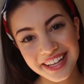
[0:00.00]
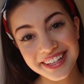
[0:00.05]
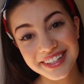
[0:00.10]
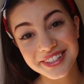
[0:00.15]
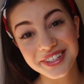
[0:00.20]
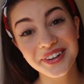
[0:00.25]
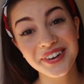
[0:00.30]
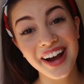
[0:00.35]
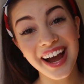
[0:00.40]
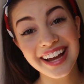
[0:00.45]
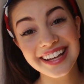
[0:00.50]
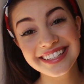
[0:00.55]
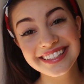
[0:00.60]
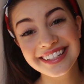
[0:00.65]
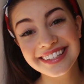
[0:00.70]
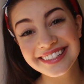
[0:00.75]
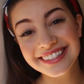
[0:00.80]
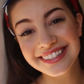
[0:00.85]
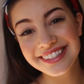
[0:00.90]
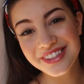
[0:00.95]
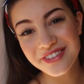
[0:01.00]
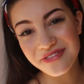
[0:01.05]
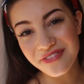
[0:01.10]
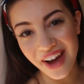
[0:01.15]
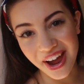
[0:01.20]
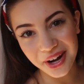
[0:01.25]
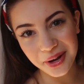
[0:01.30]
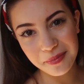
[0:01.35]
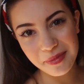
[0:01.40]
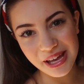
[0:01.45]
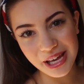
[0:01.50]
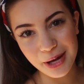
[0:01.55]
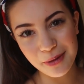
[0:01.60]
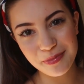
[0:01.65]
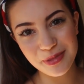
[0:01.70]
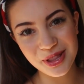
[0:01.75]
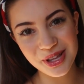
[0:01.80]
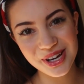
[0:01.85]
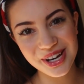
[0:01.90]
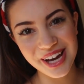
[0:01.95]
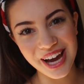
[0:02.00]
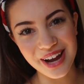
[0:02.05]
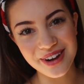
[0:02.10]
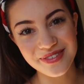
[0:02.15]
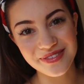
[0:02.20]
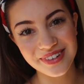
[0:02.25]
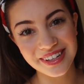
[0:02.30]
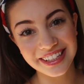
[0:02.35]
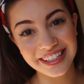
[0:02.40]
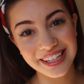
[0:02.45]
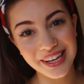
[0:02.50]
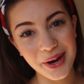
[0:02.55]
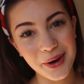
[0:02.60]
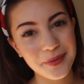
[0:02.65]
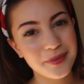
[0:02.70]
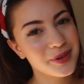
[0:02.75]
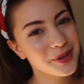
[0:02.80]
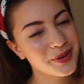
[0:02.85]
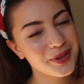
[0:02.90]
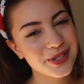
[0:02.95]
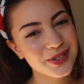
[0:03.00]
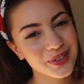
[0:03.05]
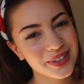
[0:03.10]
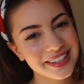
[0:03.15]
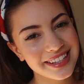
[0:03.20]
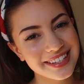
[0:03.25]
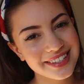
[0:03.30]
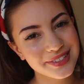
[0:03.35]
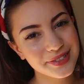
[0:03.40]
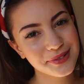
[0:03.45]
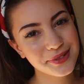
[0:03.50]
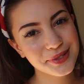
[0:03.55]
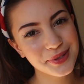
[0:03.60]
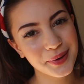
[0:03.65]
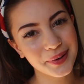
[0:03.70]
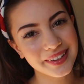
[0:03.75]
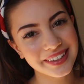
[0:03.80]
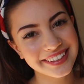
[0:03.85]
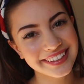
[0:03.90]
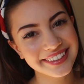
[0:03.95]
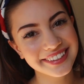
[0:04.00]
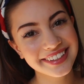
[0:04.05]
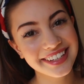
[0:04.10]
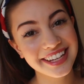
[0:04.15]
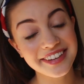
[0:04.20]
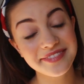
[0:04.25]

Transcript: So guys, this is the final makeup look. I really hope you enjoyed this tutorial.